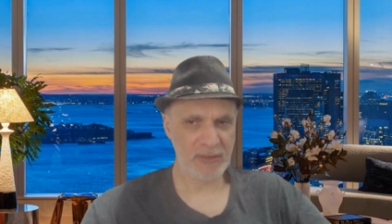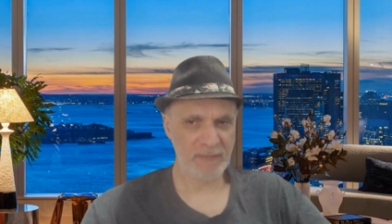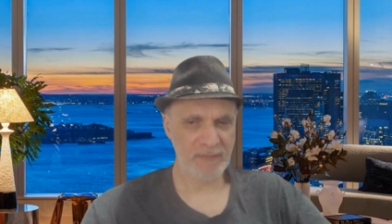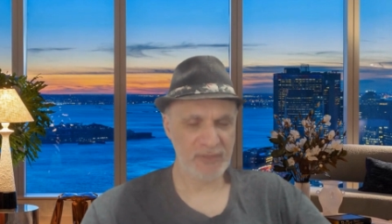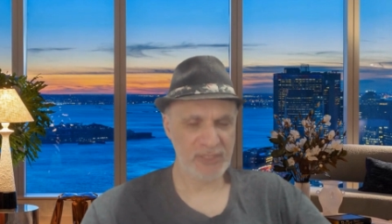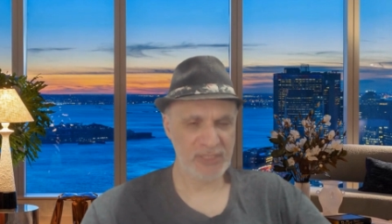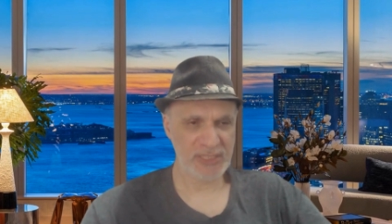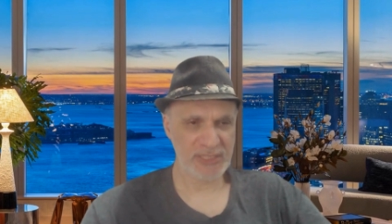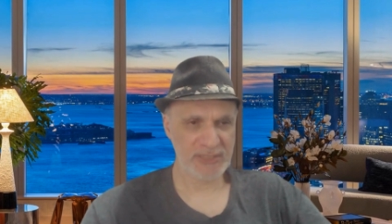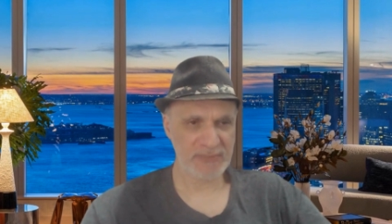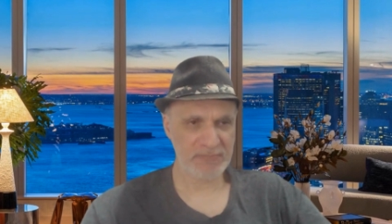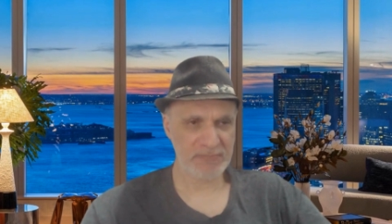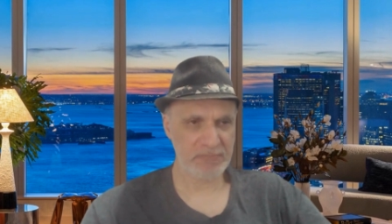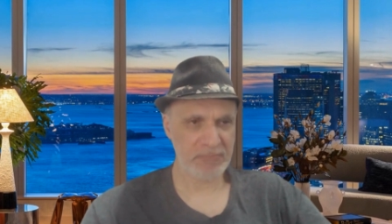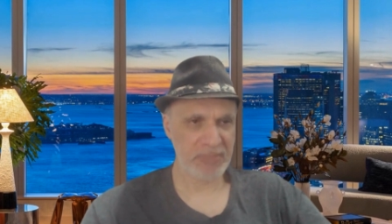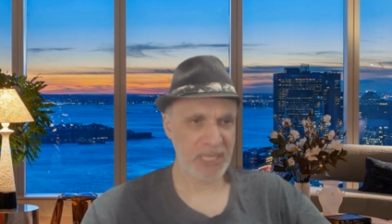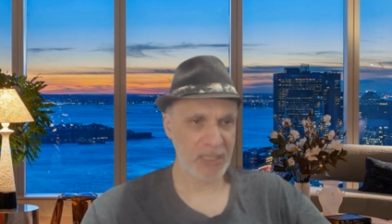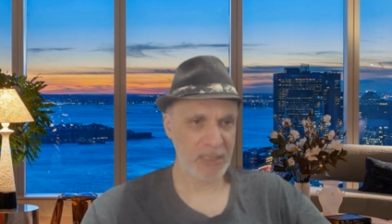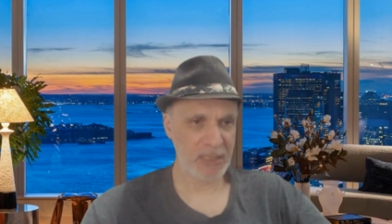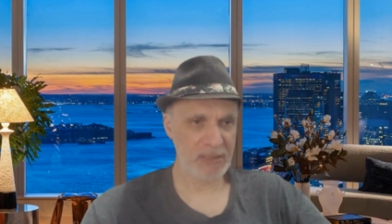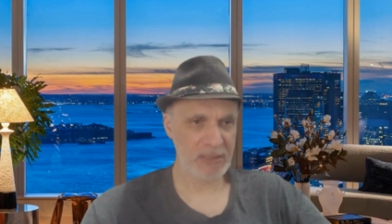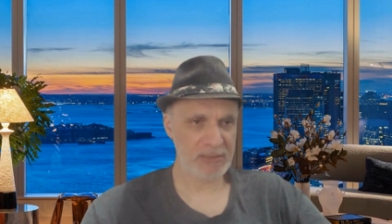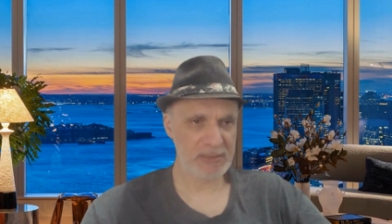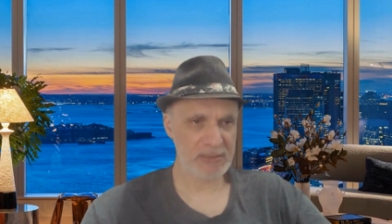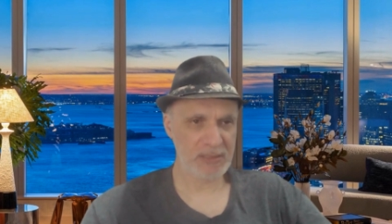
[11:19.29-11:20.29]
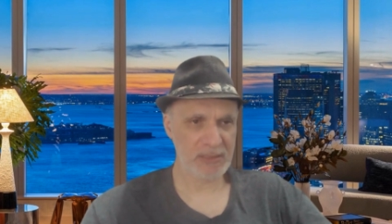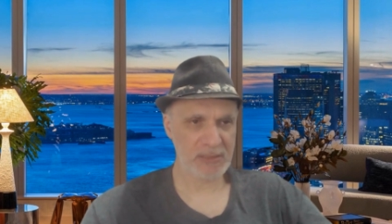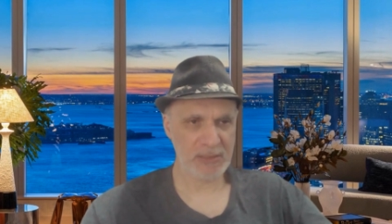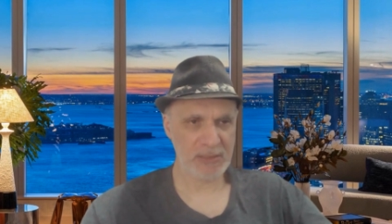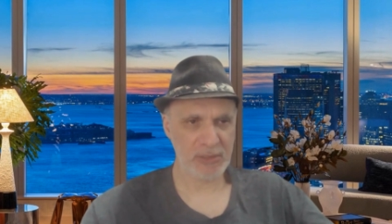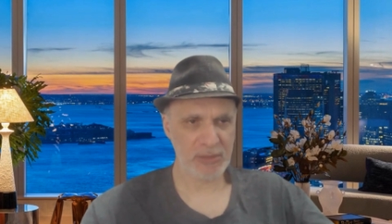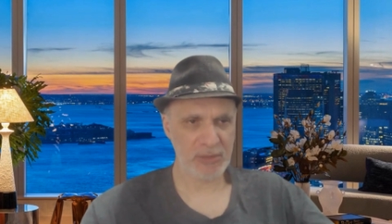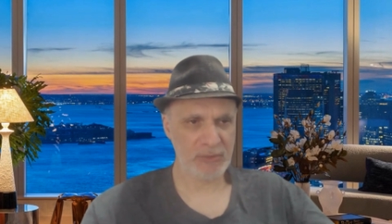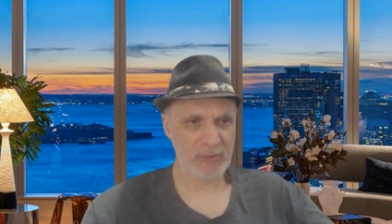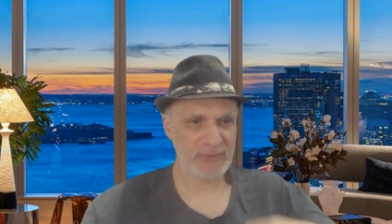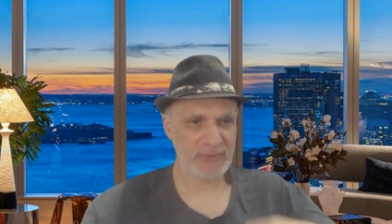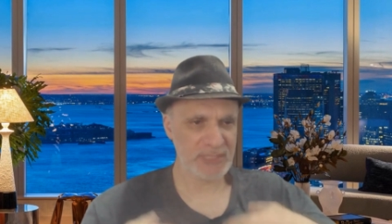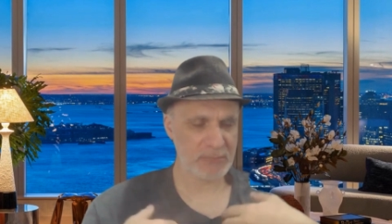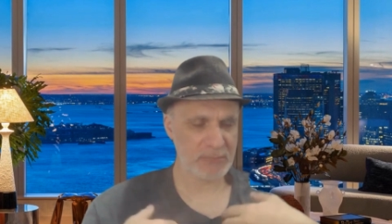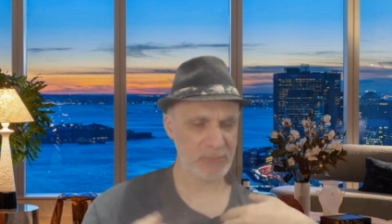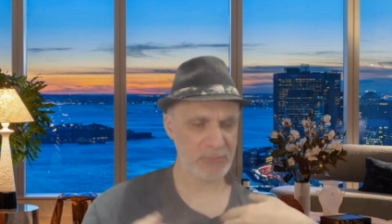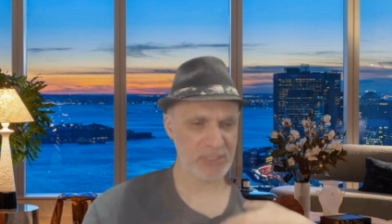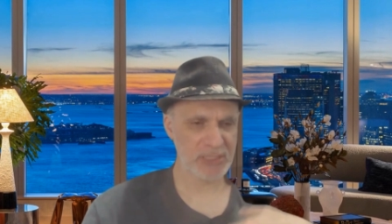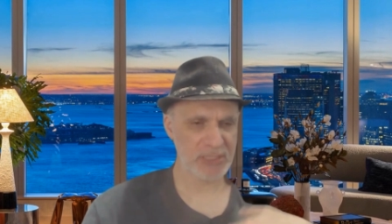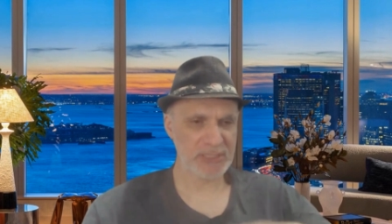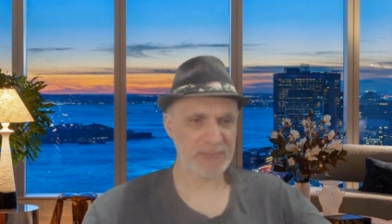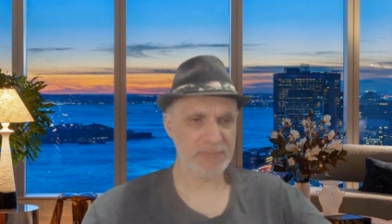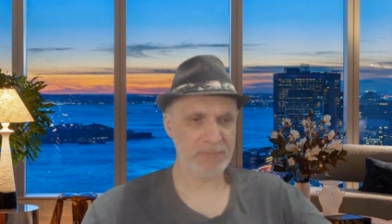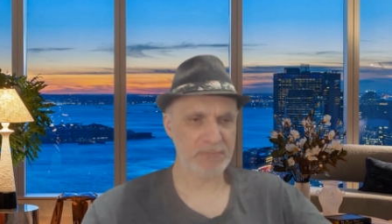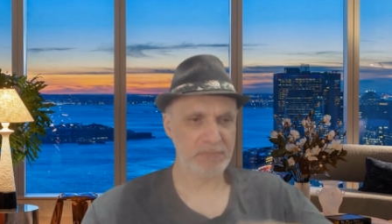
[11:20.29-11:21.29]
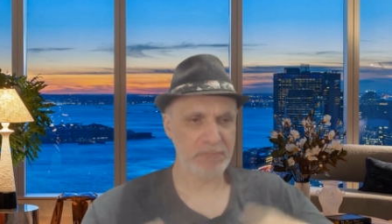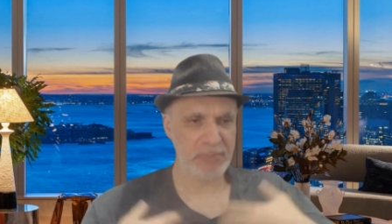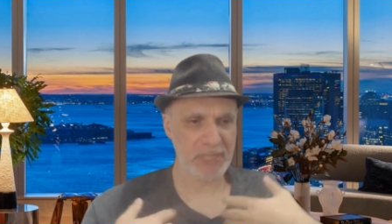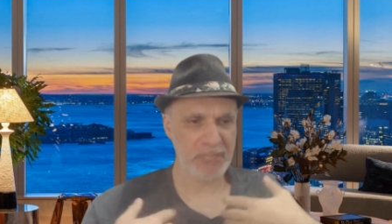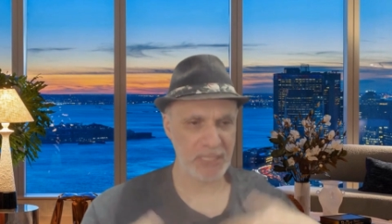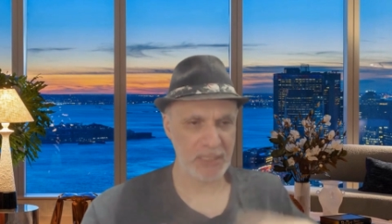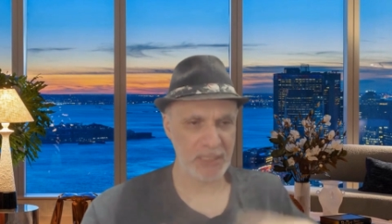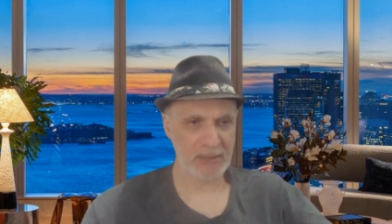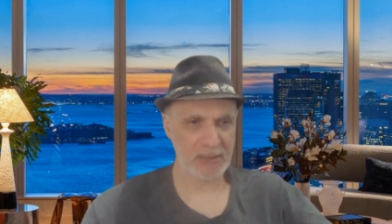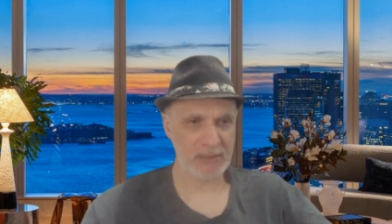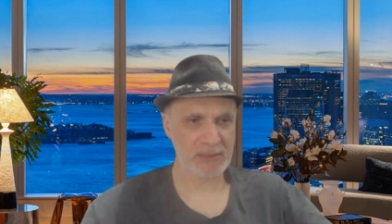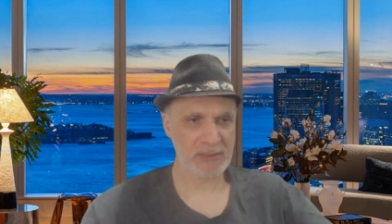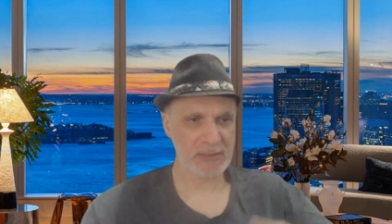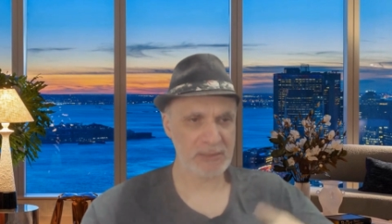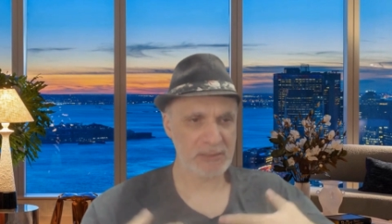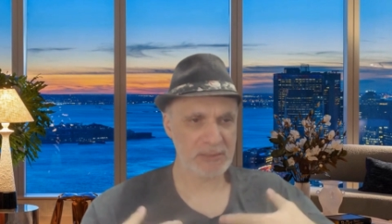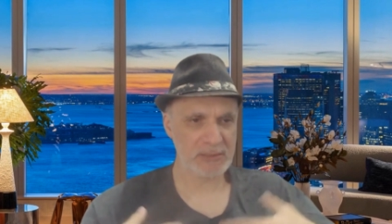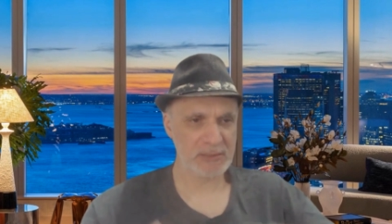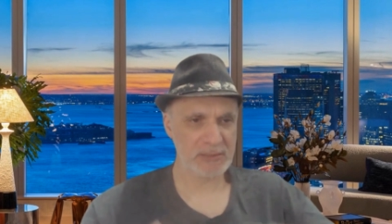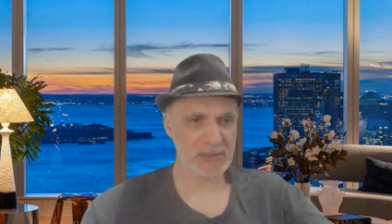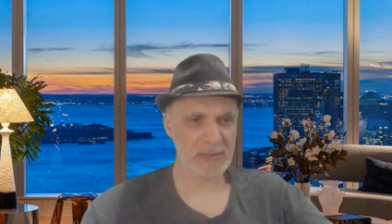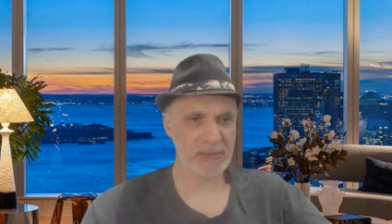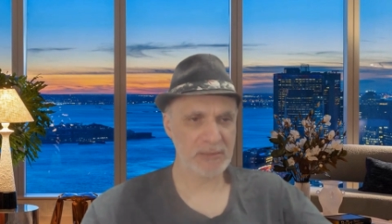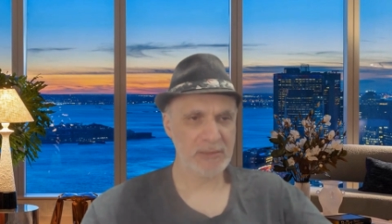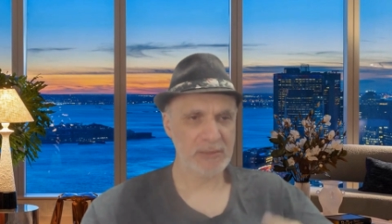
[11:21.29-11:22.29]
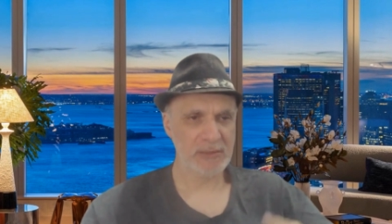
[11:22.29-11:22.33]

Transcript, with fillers: which is built, you know, somebody is built,